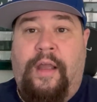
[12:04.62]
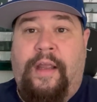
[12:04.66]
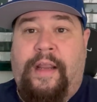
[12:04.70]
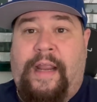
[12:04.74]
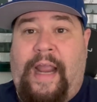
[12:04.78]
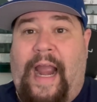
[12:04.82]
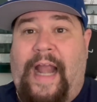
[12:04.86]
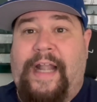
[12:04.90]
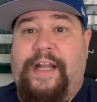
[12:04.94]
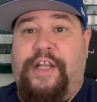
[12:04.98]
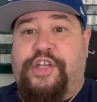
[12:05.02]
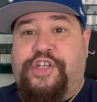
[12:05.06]

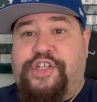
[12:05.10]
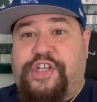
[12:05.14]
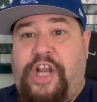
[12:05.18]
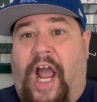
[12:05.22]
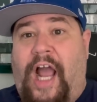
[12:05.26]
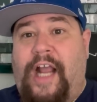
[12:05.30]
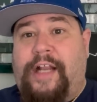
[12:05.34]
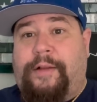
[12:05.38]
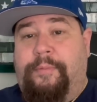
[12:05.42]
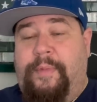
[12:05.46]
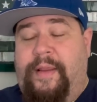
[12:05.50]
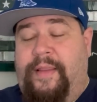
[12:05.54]
Kind of
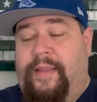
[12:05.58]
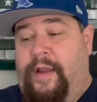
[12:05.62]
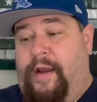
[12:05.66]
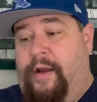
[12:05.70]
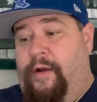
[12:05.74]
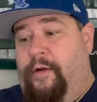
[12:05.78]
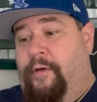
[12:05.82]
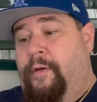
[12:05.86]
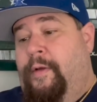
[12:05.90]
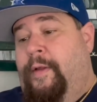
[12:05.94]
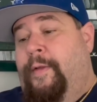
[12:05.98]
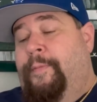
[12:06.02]
shocked me
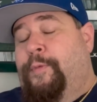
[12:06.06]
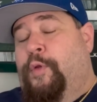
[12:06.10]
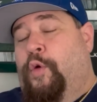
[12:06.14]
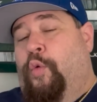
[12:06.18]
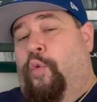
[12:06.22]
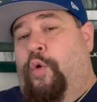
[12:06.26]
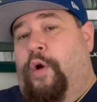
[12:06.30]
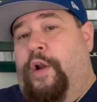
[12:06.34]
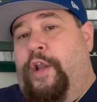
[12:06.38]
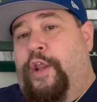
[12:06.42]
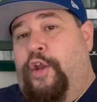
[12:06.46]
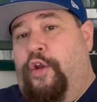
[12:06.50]
there.
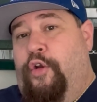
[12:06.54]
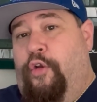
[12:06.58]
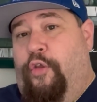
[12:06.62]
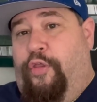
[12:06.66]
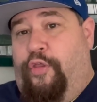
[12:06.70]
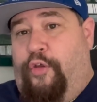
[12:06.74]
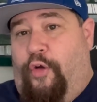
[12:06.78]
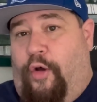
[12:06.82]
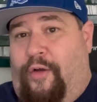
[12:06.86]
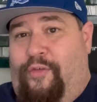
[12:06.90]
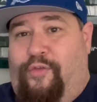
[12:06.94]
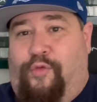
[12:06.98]
What are your
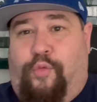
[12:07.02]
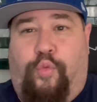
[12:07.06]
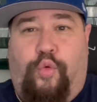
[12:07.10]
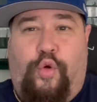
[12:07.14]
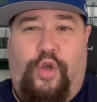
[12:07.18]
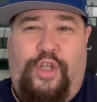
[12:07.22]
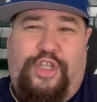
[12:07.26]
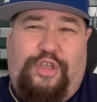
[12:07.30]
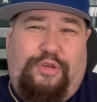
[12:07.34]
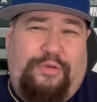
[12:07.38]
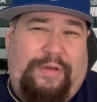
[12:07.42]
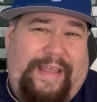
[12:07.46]
thoughts?
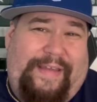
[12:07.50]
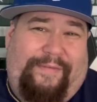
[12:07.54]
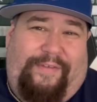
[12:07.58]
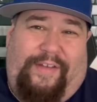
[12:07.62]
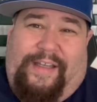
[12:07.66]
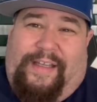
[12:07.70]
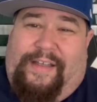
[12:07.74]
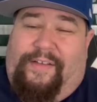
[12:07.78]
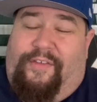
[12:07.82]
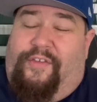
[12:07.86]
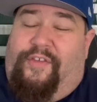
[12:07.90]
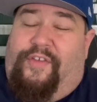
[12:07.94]
Would you even
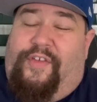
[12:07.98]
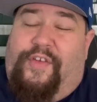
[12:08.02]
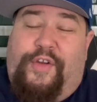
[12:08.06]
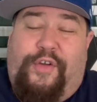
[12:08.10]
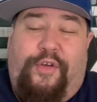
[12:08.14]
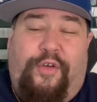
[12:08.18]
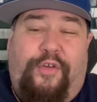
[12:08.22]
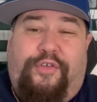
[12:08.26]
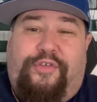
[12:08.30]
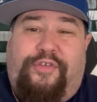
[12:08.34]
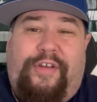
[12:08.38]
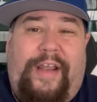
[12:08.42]

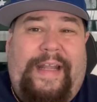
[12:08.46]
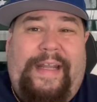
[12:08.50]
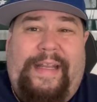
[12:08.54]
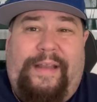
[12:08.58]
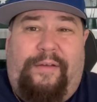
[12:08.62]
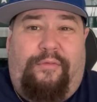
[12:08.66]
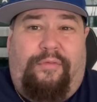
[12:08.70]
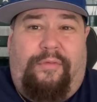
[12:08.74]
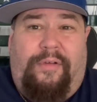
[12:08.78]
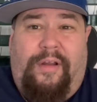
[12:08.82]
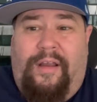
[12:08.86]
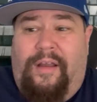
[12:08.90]
consider
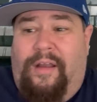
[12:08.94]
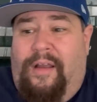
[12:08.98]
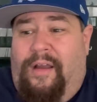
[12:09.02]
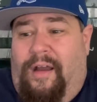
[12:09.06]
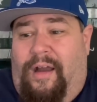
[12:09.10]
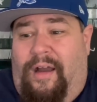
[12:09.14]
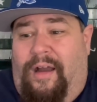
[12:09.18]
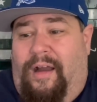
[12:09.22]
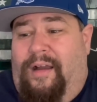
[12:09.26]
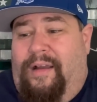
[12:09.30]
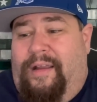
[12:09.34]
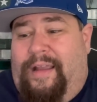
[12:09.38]
trading
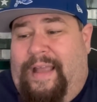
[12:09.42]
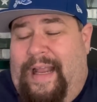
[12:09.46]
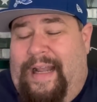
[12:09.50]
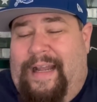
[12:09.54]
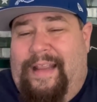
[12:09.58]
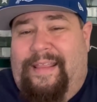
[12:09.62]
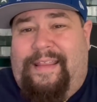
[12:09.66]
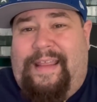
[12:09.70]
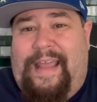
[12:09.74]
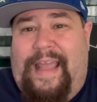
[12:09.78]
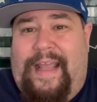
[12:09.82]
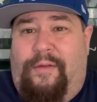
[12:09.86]

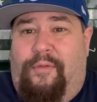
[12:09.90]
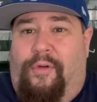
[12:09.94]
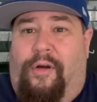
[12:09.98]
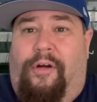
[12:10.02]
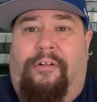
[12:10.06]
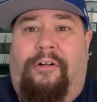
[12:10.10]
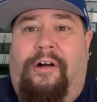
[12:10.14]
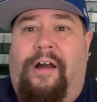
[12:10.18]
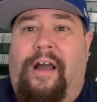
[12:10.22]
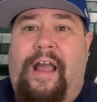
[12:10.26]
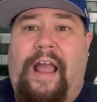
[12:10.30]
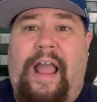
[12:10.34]
Kenneth
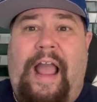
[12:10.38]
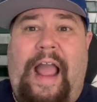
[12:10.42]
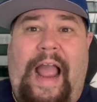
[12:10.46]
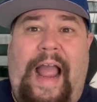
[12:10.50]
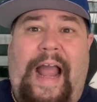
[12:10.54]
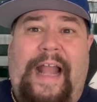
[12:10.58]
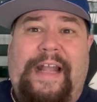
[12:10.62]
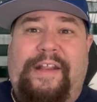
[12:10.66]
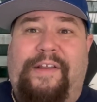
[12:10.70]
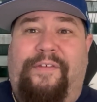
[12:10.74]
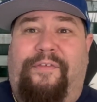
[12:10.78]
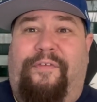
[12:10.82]
Gainwell?
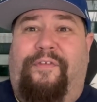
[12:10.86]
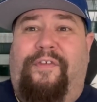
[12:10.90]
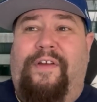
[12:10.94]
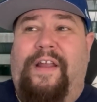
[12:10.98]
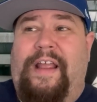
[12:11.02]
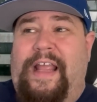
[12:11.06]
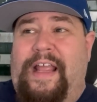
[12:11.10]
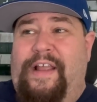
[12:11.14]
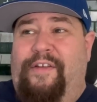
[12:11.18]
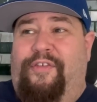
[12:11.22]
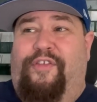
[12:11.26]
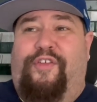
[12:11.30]
And
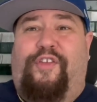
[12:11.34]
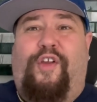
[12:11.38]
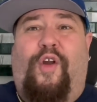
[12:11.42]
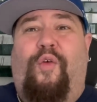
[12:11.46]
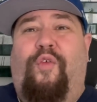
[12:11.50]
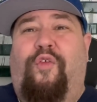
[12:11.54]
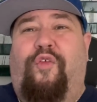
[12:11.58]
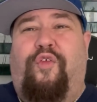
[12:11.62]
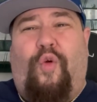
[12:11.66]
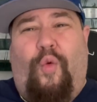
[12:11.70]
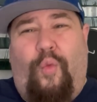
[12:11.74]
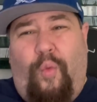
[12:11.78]
if so,
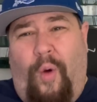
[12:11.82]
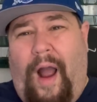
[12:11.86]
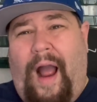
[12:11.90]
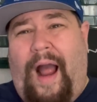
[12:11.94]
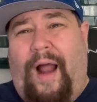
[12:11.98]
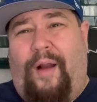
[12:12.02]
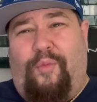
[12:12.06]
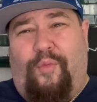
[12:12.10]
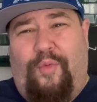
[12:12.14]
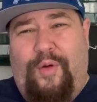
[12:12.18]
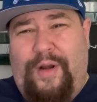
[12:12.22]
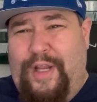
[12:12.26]
for
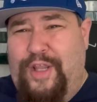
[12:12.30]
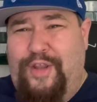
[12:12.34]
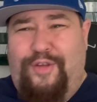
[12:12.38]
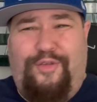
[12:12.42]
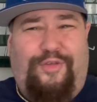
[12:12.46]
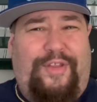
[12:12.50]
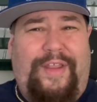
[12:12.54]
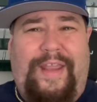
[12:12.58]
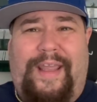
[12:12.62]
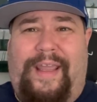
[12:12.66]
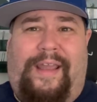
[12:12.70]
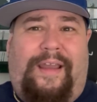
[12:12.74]
what? What do you
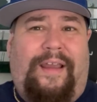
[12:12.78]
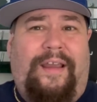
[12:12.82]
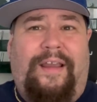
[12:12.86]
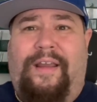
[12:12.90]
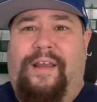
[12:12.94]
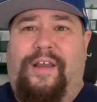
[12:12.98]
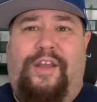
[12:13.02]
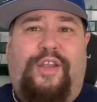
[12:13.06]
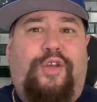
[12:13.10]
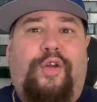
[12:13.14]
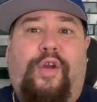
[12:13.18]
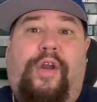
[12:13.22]
think
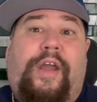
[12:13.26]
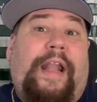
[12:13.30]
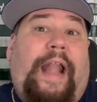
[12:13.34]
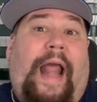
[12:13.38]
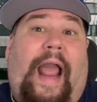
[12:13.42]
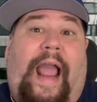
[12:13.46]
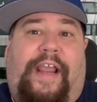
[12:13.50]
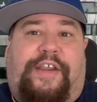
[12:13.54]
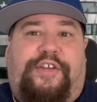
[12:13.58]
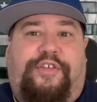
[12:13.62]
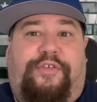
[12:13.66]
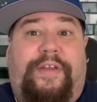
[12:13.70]
you could
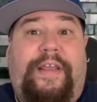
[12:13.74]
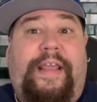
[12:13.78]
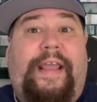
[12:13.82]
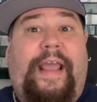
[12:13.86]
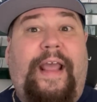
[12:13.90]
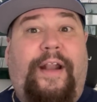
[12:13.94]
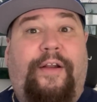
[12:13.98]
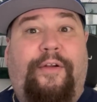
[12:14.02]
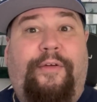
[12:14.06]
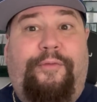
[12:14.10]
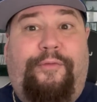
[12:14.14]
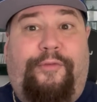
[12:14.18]
actually
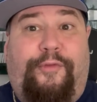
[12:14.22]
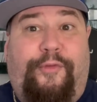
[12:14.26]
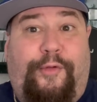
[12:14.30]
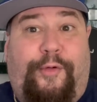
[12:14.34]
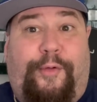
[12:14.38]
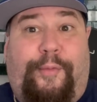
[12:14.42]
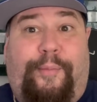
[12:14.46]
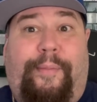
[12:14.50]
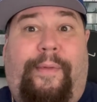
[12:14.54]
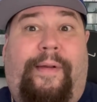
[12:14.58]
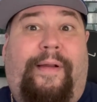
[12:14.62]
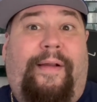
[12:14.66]
get
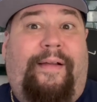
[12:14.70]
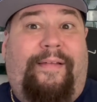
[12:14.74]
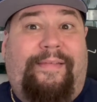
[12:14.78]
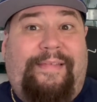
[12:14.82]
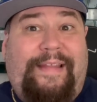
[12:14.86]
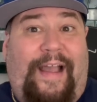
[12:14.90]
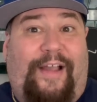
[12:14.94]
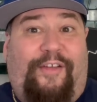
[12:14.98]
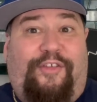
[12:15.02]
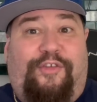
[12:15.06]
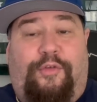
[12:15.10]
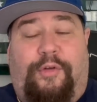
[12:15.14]
for him?
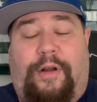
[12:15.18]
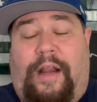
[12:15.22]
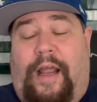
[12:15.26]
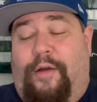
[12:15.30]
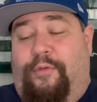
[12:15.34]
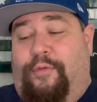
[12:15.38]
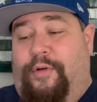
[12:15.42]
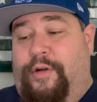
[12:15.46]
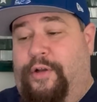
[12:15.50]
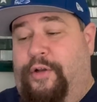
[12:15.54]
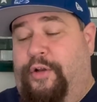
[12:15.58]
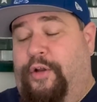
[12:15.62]
That's what I
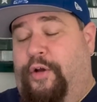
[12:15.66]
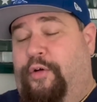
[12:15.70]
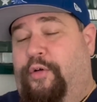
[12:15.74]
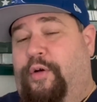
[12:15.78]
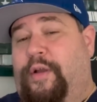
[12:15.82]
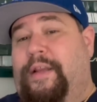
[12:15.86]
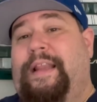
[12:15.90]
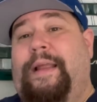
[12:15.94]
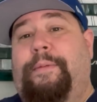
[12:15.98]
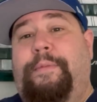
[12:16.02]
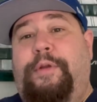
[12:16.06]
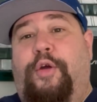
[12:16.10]
want to know.
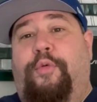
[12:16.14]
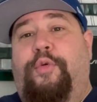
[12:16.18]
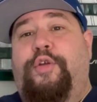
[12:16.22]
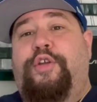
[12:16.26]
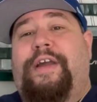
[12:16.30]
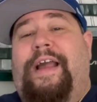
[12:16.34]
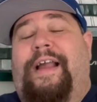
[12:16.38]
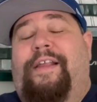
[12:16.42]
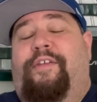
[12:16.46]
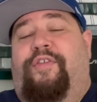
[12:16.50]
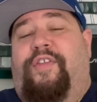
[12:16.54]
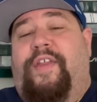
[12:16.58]
Let me know what you
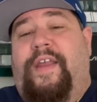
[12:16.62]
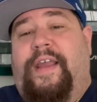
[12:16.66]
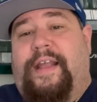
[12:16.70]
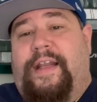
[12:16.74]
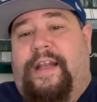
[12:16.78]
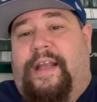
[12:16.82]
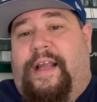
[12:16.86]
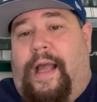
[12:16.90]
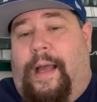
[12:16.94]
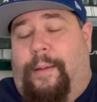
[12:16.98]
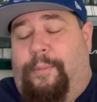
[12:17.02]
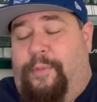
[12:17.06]
guys think in
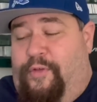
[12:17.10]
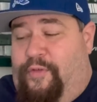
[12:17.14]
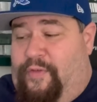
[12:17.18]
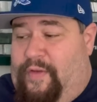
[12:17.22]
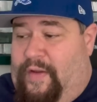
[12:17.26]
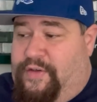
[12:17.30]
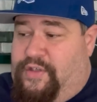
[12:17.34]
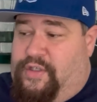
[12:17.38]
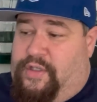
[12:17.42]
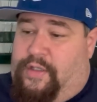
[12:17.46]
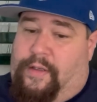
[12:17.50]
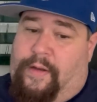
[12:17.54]
the comment
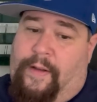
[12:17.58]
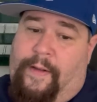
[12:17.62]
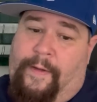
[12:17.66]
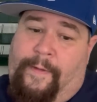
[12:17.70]
section.